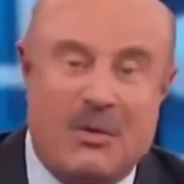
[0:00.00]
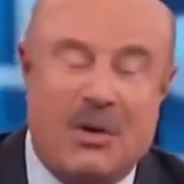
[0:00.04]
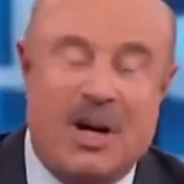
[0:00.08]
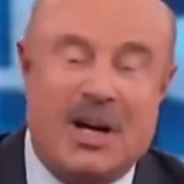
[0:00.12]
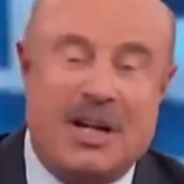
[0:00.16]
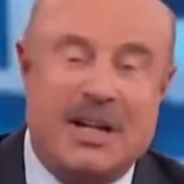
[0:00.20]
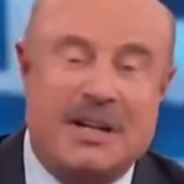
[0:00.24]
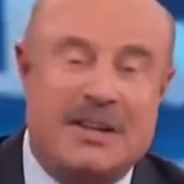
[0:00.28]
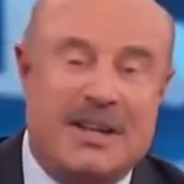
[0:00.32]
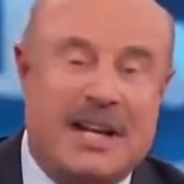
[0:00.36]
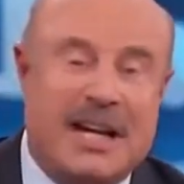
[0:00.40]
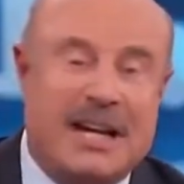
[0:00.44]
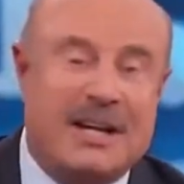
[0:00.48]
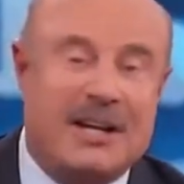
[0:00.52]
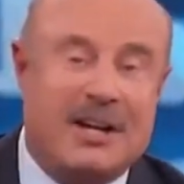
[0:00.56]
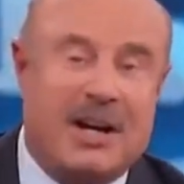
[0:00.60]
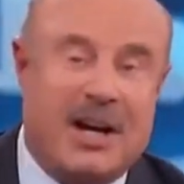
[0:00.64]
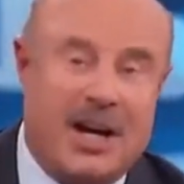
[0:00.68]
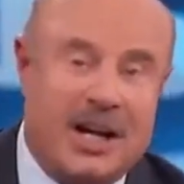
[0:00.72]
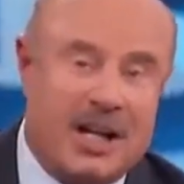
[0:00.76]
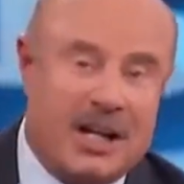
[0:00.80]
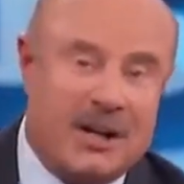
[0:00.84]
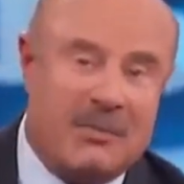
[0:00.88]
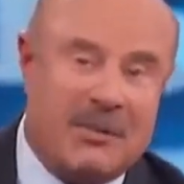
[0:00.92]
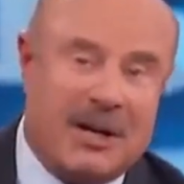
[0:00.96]
want to thank
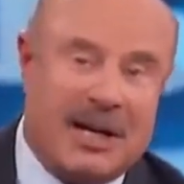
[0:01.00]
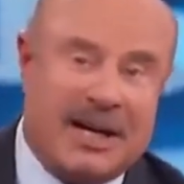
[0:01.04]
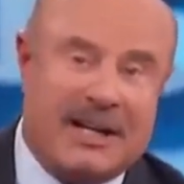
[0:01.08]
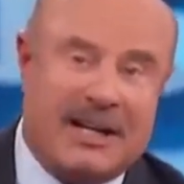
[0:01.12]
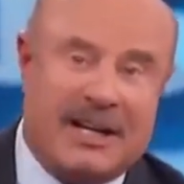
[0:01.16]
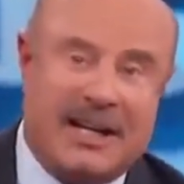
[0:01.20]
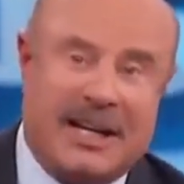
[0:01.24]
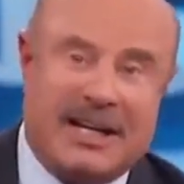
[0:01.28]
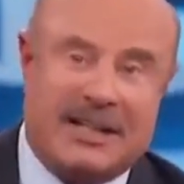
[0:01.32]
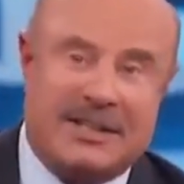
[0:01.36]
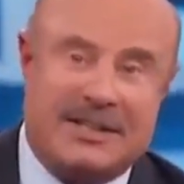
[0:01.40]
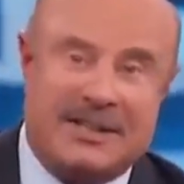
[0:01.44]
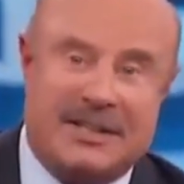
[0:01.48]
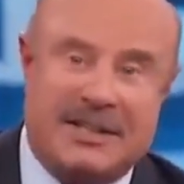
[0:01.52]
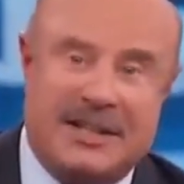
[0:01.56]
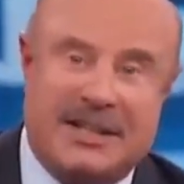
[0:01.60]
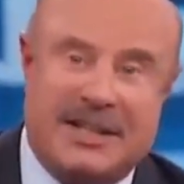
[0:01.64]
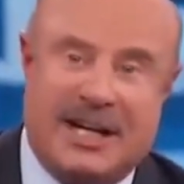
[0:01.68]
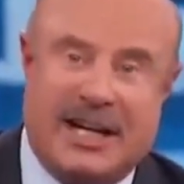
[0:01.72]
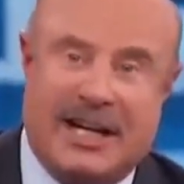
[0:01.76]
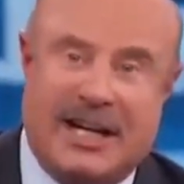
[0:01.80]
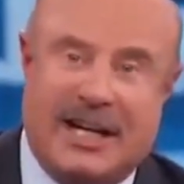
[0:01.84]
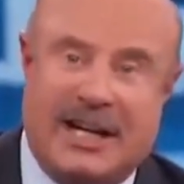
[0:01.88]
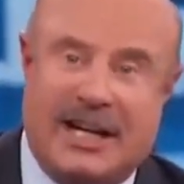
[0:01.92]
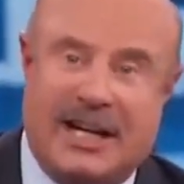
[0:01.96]
all of my guests
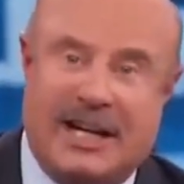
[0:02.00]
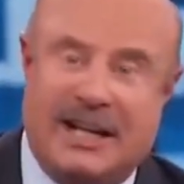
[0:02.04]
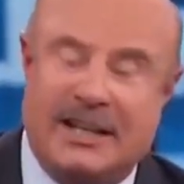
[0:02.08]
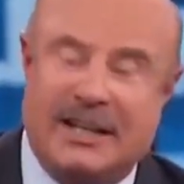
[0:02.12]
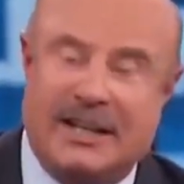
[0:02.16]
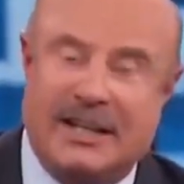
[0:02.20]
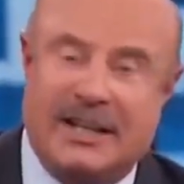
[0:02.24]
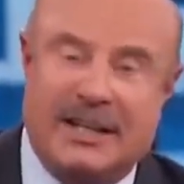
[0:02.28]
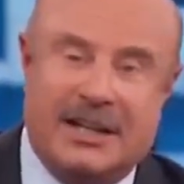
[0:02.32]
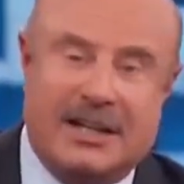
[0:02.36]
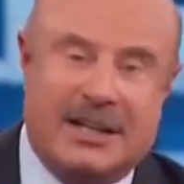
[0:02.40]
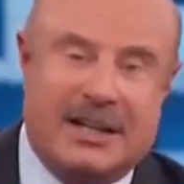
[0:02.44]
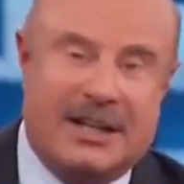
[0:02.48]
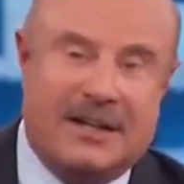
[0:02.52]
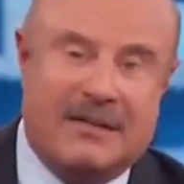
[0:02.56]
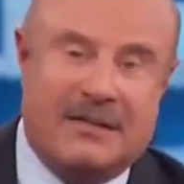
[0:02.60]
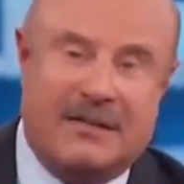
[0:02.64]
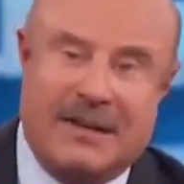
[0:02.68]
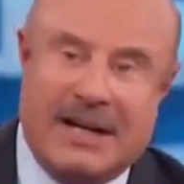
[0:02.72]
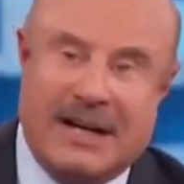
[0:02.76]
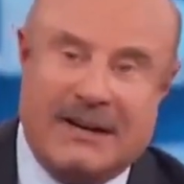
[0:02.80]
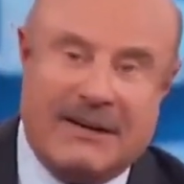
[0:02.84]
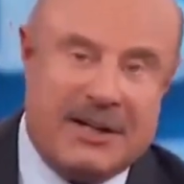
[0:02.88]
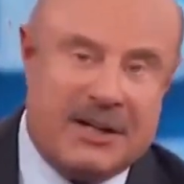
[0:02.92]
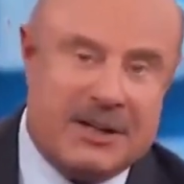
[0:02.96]
today. A
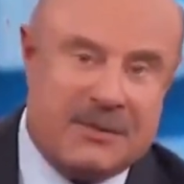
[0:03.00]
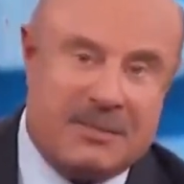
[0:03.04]
very